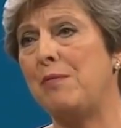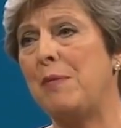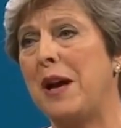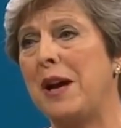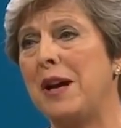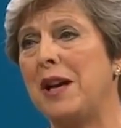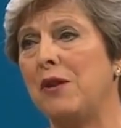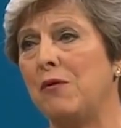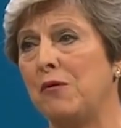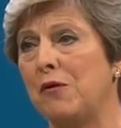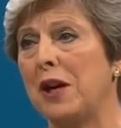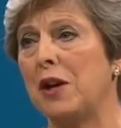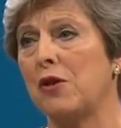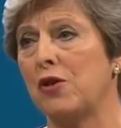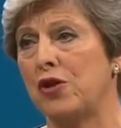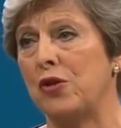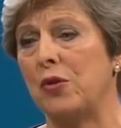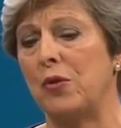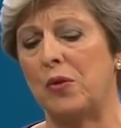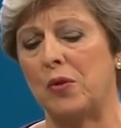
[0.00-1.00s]
I'm just not
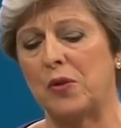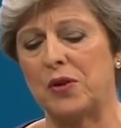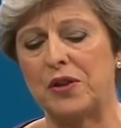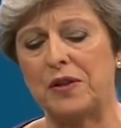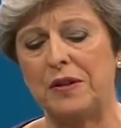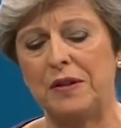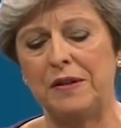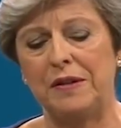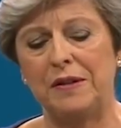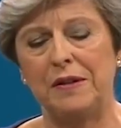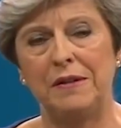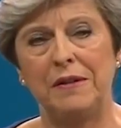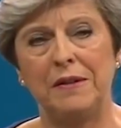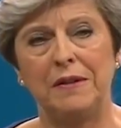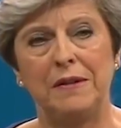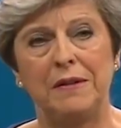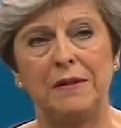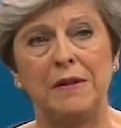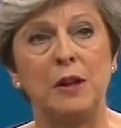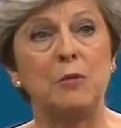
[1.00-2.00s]
fucking with it. So
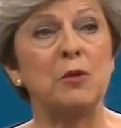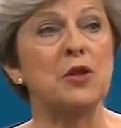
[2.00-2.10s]
it gets